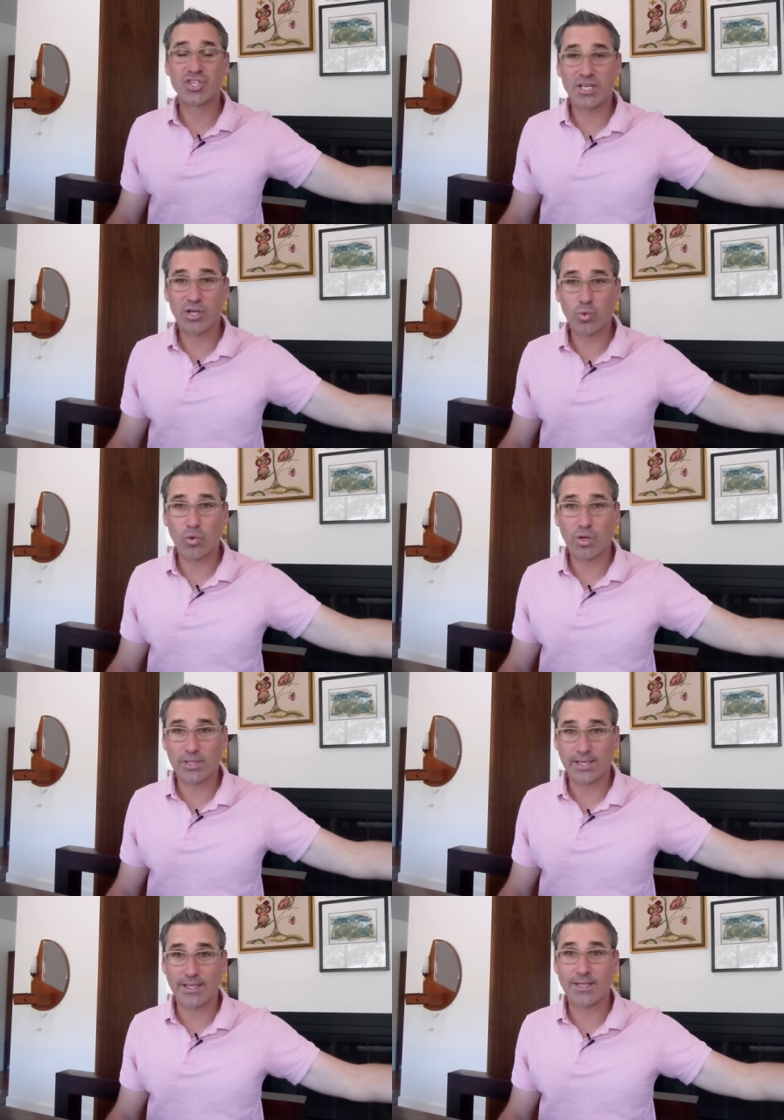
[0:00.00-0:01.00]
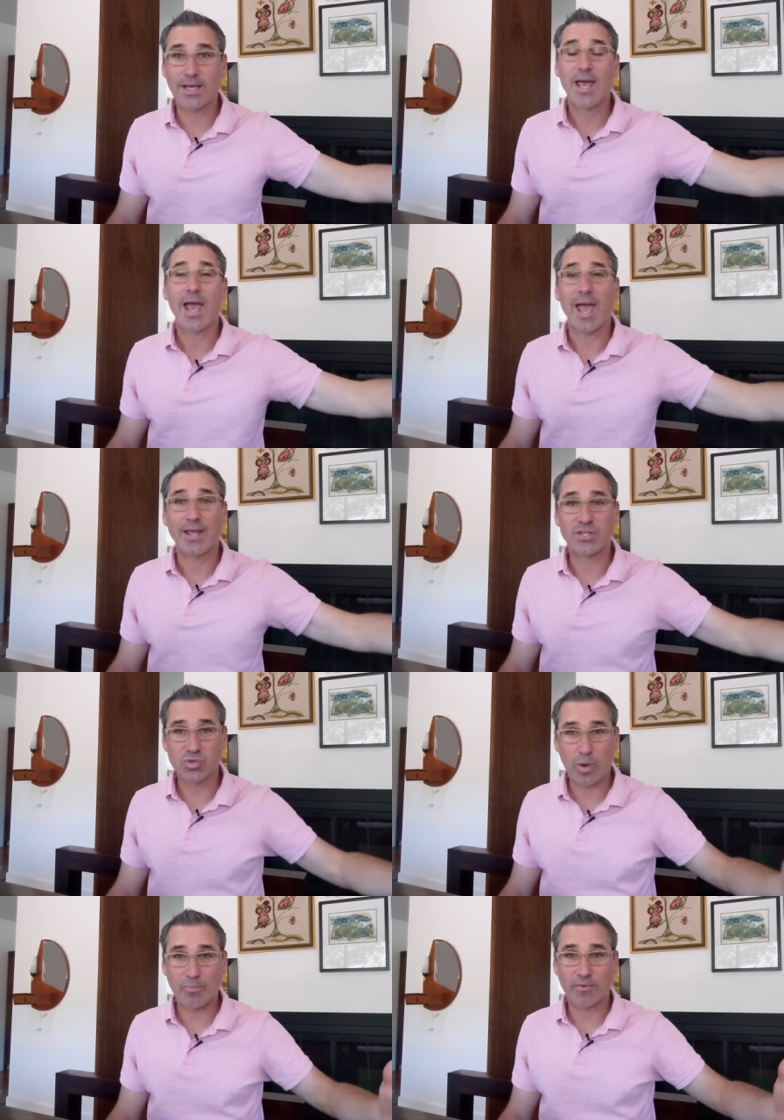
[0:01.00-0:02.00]
she cleaned and
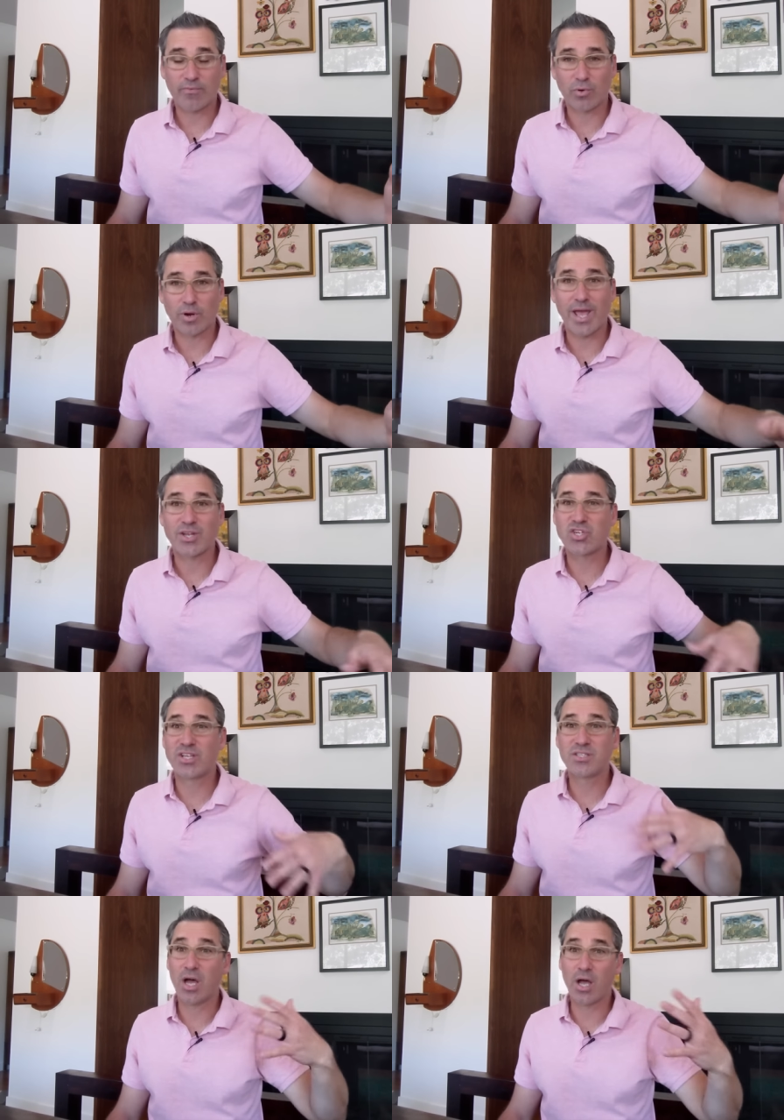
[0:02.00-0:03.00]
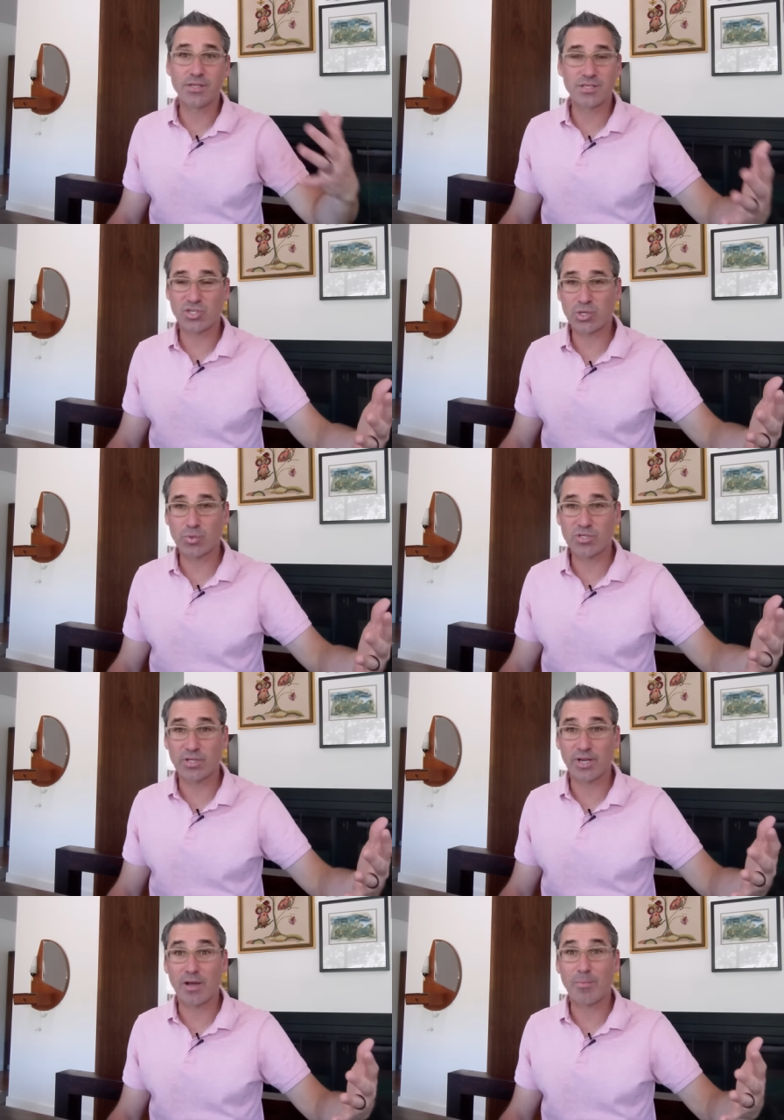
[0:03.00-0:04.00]
swept the floor, and she had tons that she was
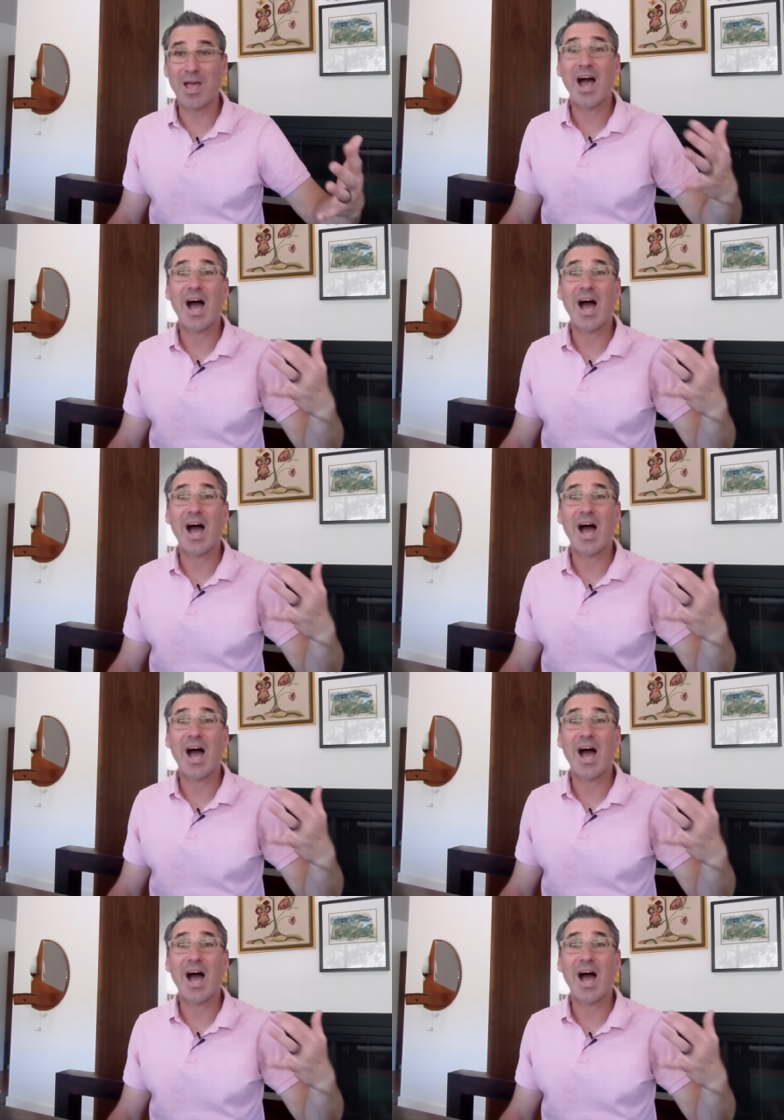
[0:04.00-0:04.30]
cleaning up.